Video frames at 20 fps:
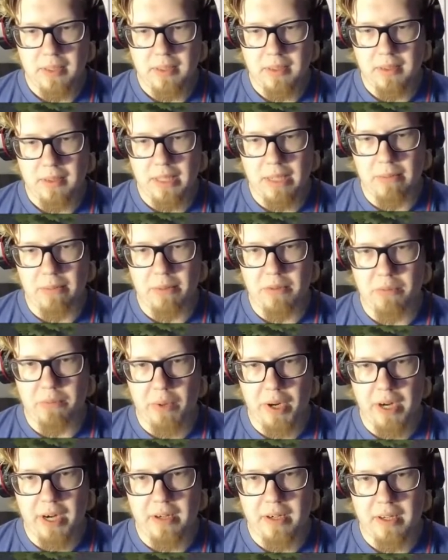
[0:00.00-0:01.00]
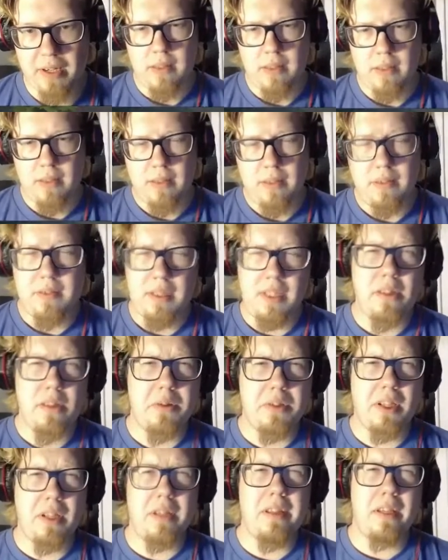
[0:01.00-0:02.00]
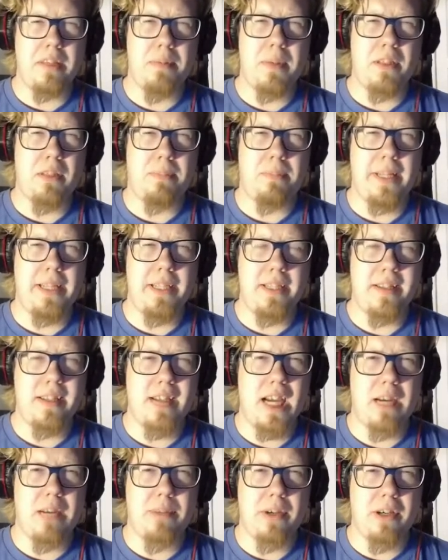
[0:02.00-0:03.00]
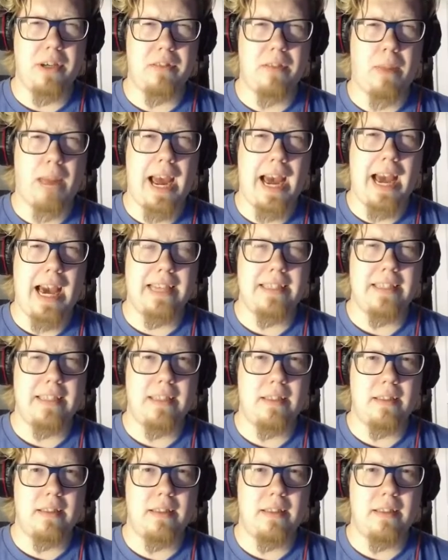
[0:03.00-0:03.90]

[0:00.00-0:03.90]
That was weird. Did you suggest me to play this guy because of my accent?